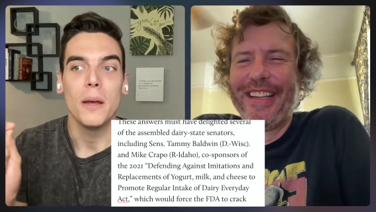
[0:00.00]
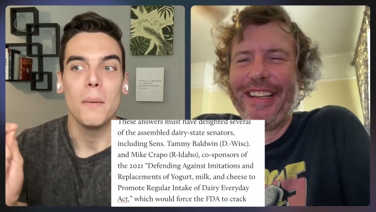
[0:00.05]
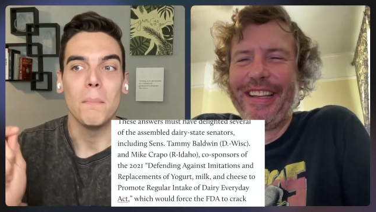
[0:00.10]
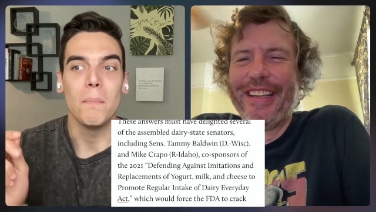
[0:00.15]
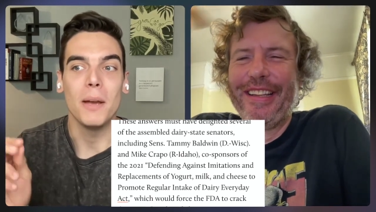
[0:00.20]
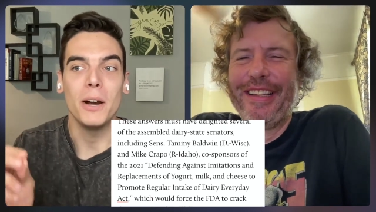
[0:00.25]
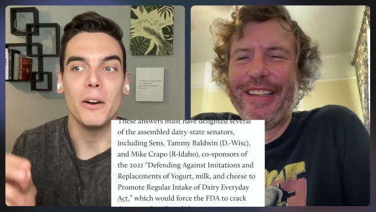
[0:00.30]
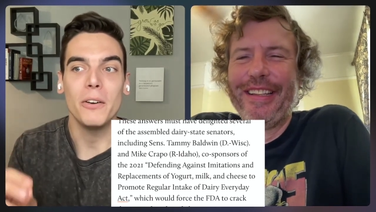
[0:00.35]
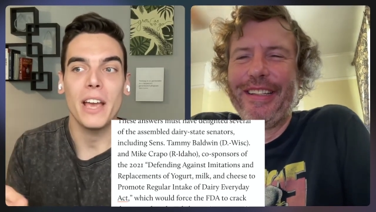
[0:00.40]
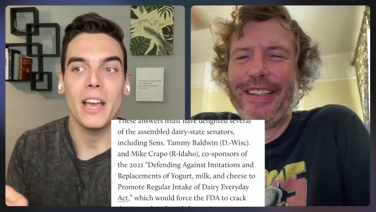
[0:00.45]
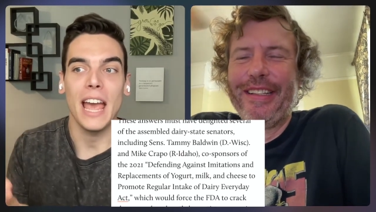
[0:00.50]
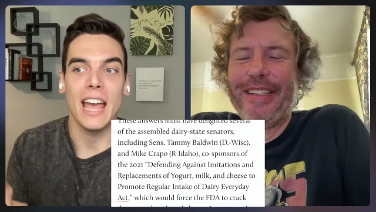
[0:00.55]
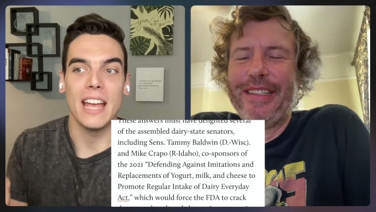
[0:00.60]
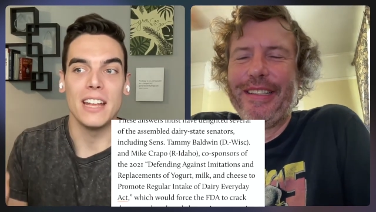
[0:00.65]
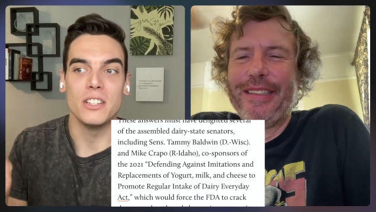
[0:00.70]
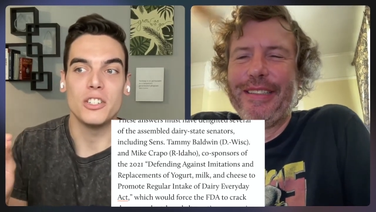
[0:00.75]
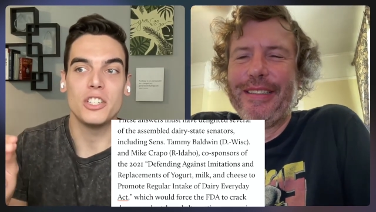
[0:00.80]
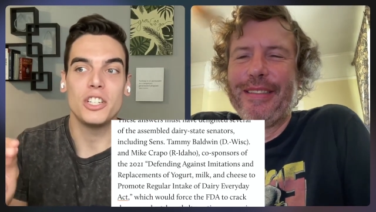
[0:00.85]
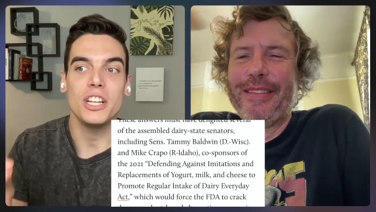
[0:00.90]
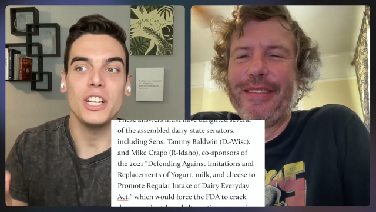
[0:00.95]
Speaker 1: milk,
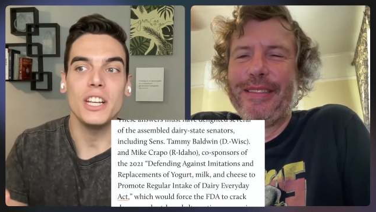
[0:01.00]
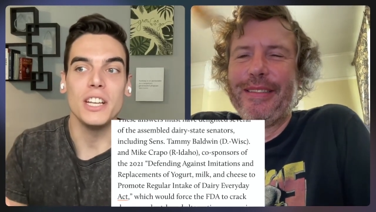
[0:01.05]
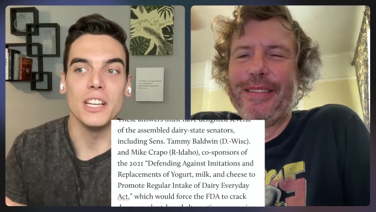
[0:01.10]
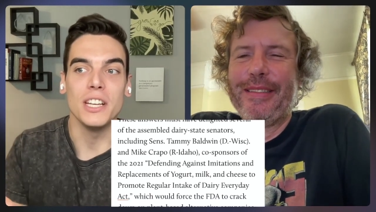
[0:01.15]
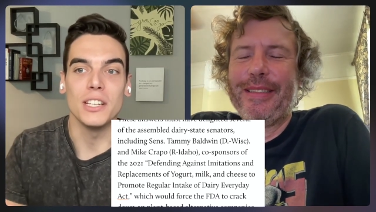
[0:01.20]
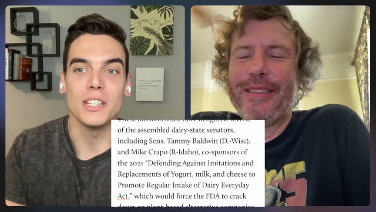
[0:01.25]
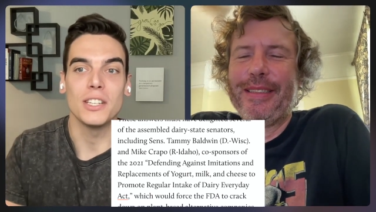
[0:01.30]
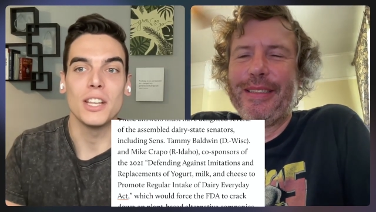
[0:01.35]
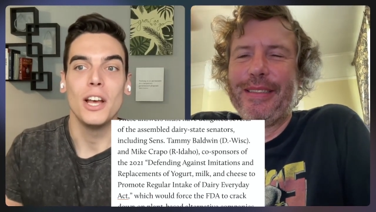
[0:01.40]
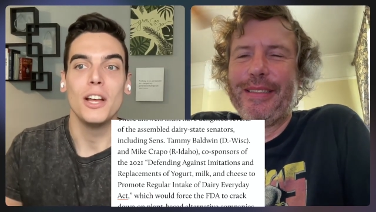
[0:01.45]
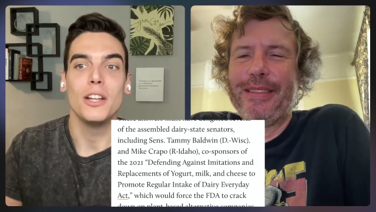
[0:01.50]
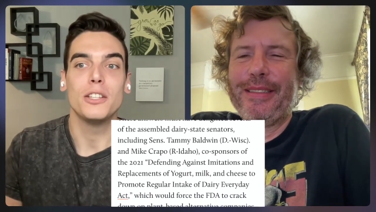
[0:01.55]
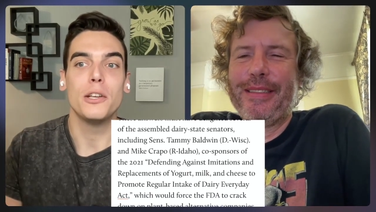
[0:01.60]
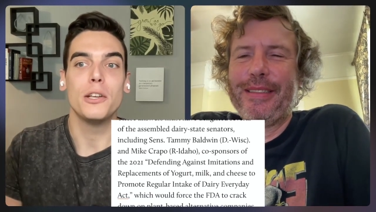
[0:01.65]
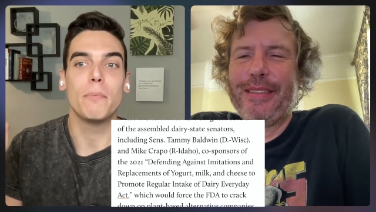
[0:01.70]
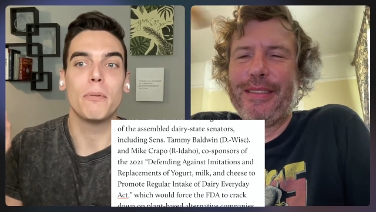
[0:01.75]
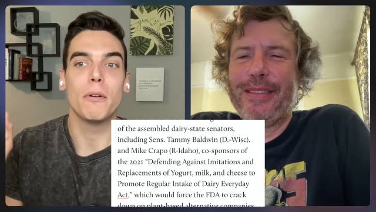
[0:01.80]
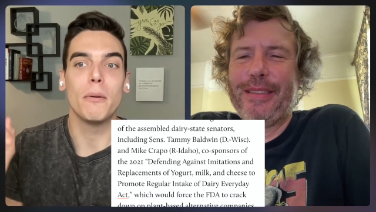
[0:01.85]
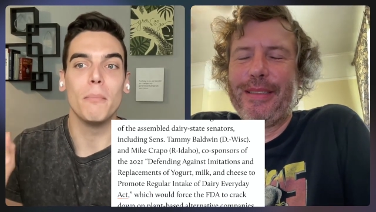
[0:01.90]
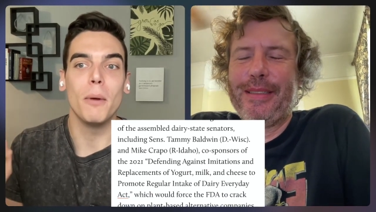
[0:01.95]
and cheese to
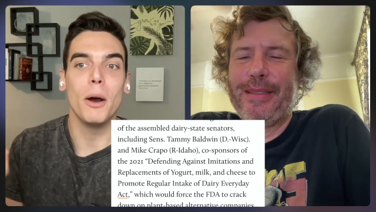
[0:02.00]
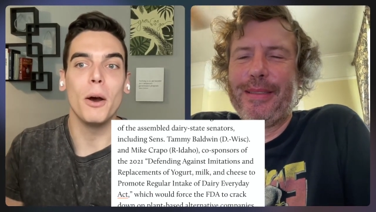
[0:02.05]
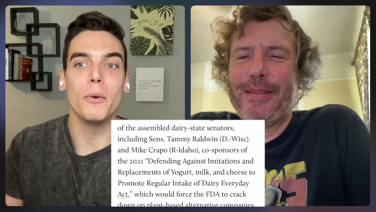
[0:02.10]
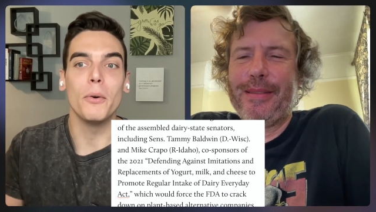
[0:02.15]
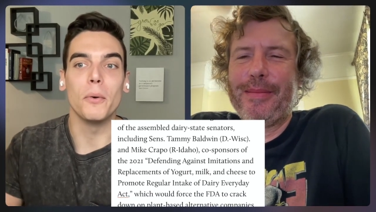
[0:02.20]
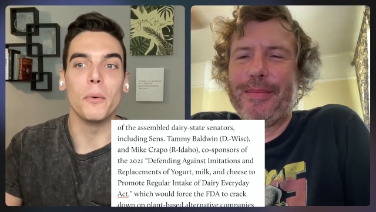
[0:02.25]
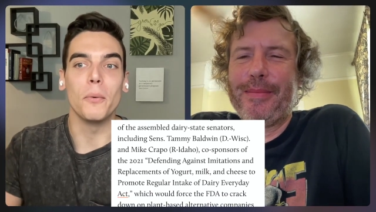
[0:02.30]
promote